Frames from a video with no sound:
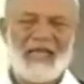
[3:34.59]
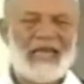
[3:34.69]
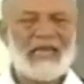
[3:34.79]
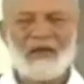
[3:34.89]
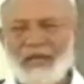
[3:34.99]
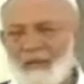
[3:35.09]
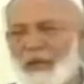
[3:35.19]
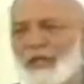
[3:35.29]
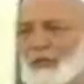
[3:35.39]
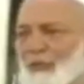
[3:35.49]
And now,
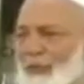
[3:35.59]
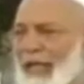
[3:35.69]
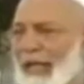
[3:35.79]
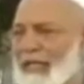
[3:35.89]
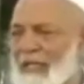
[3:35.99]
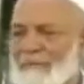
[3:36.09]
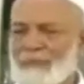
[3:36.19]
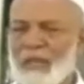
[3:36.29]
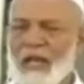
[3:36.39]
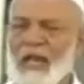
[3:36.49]
according to that,
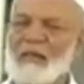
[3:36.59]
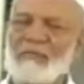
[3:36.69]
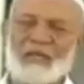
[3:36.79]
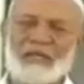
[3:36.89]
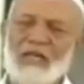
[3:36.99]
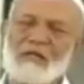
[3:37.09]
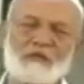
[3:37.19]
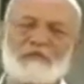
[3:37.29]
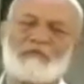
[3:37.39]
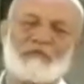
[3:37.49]
I am entitled
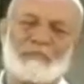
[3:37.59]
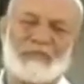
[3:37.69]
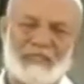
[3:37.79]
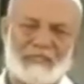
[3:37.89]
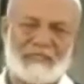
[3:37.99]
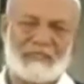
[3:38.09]
to fifty percent.